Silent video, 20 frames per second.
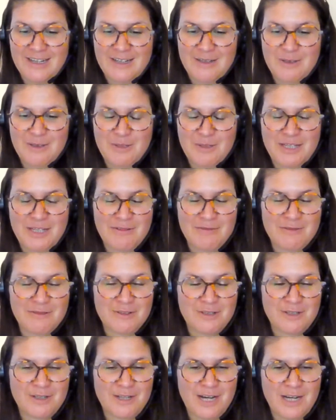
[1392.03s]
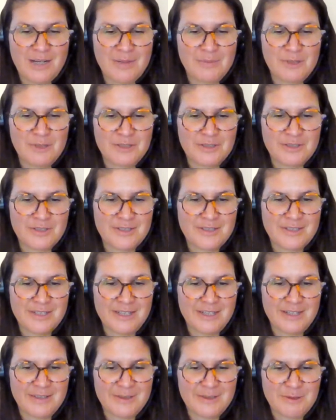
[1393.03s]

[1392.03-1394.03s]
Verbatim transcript: looking for a harmonious thing.